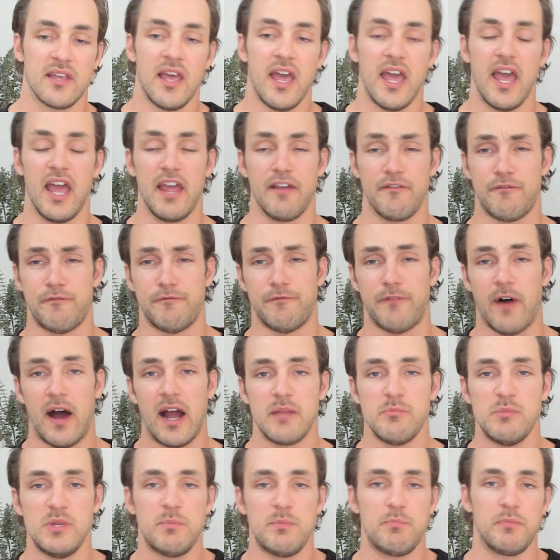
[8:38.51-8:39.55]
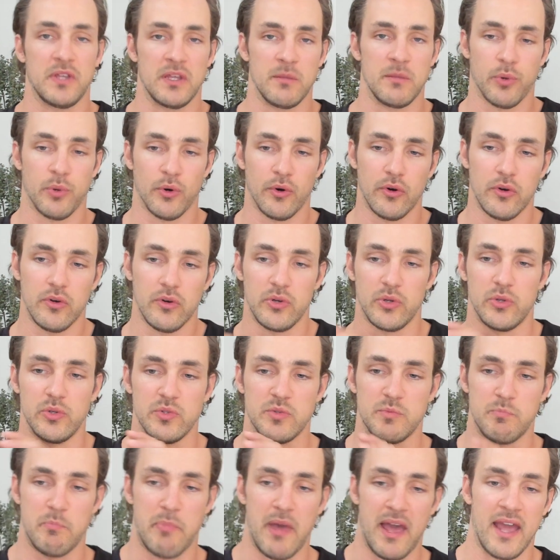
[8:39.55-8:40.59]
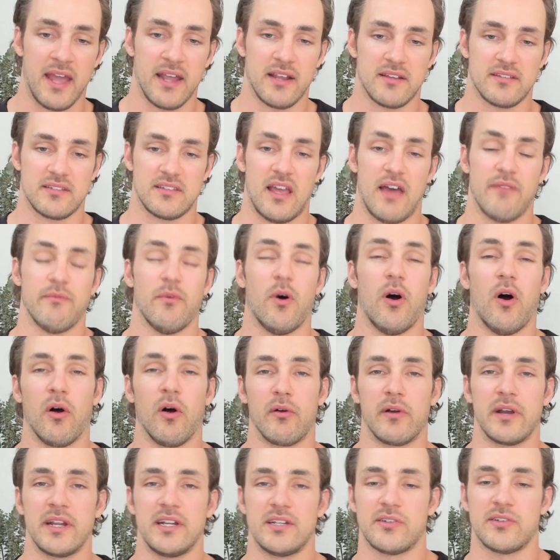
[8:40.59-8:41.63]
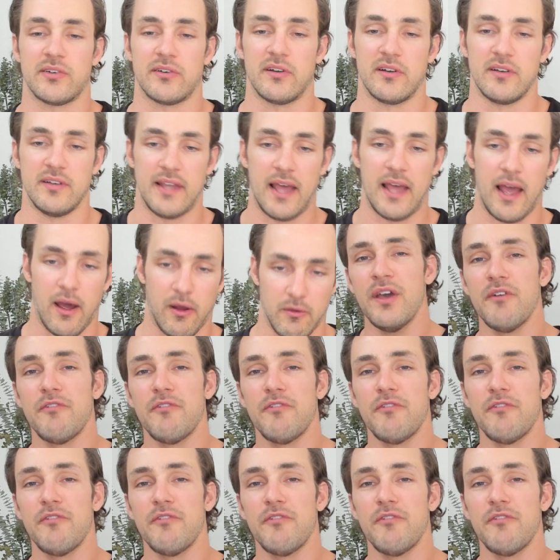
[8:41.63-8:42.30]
hey, find me people whose banks have already turned down.